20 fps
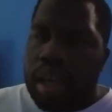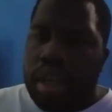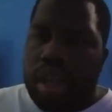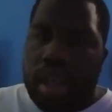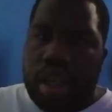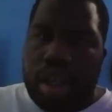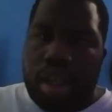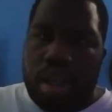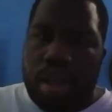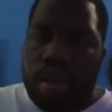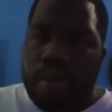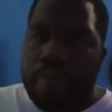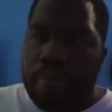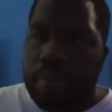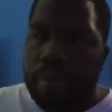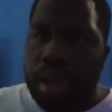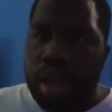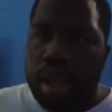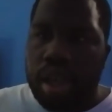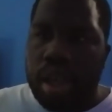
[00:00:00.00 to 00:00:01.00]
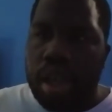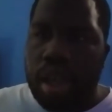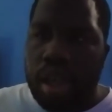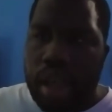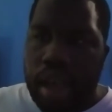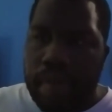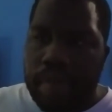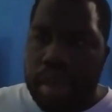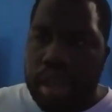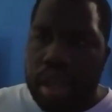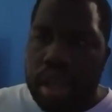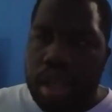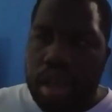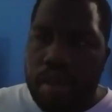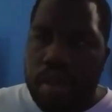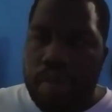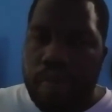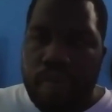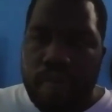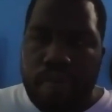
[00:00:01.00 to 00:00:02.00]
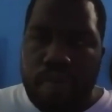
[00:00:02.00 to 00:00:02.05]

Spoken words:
as like the having this